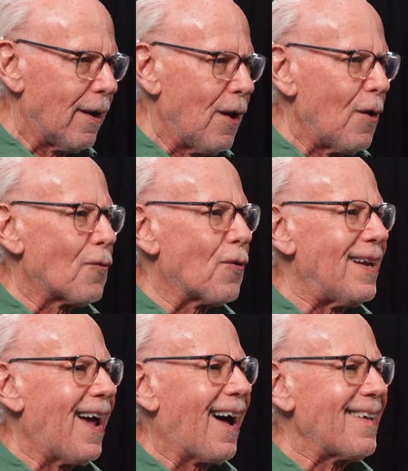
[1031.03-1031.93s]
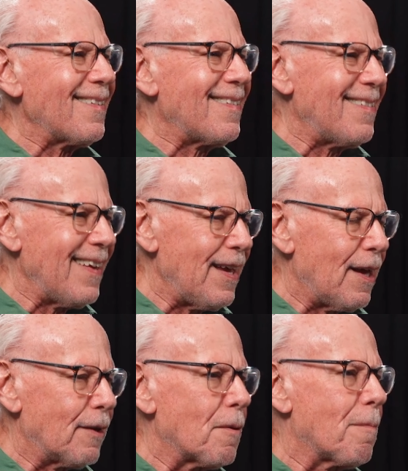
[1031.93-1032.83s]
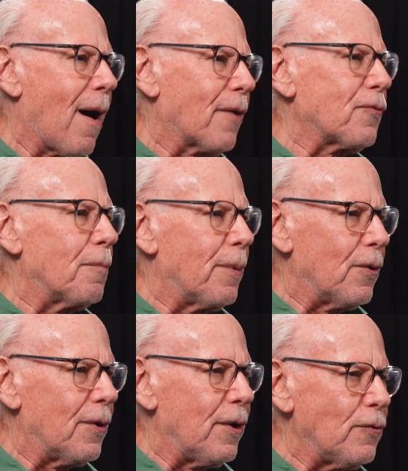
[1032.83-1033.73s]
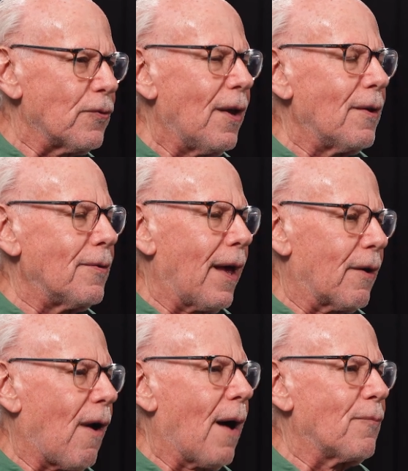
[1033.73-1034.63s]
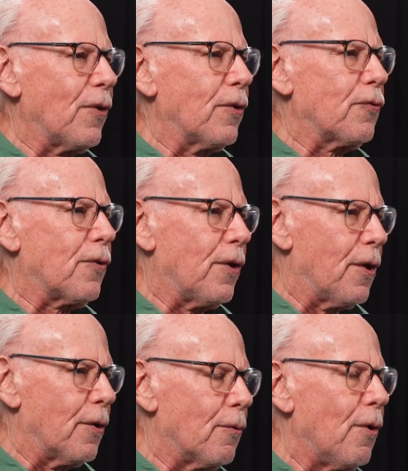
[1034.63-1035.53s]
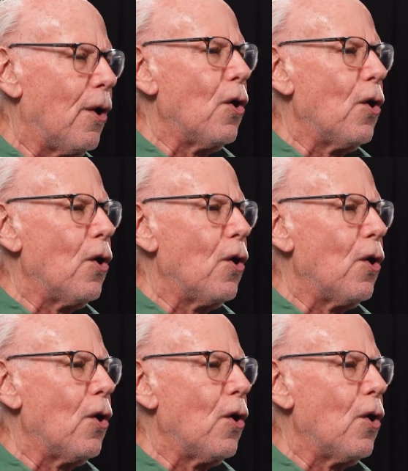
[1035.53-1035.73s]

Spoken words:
for not seeing the possibilities that are obvious to you.